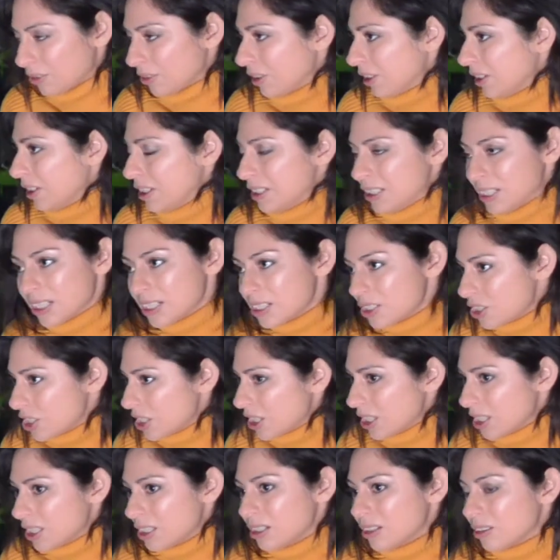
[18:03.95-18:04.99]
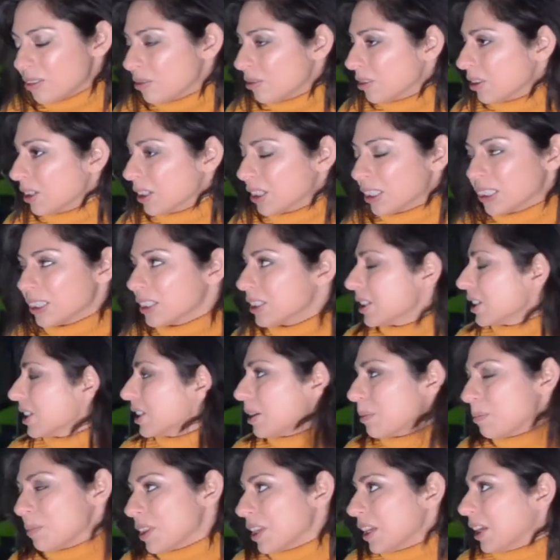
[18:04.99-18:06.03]
in addiction or
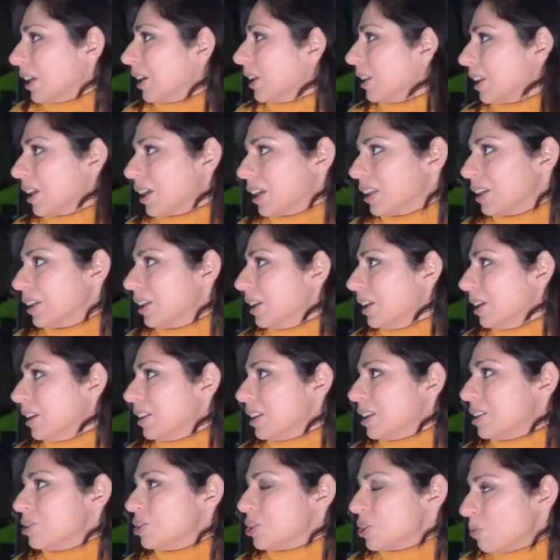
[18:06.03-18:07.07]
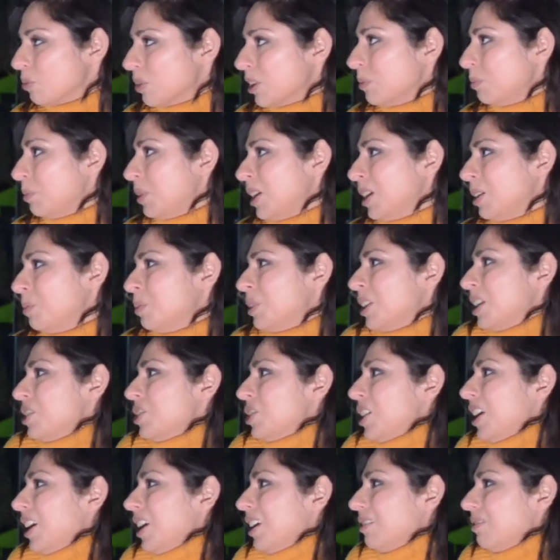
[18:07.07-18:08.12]
something that they just don't want to be in, but they just
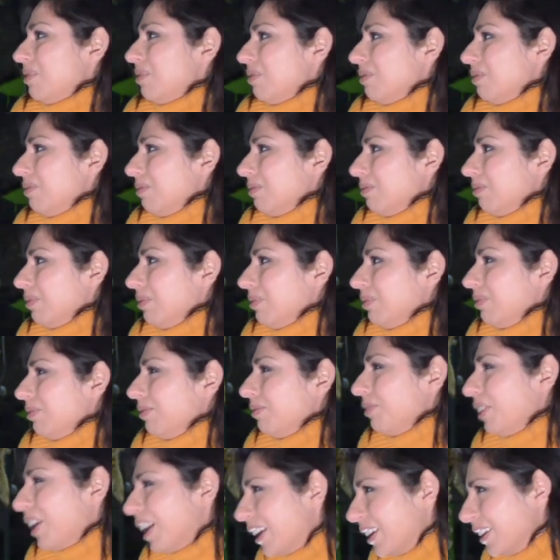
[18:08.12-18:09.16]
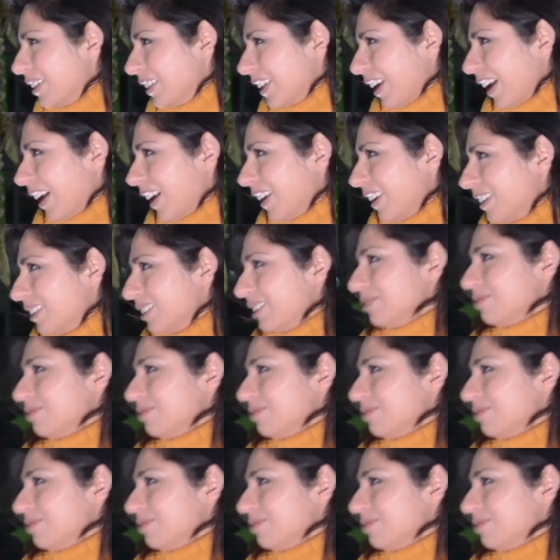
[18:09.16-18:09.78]
can't find that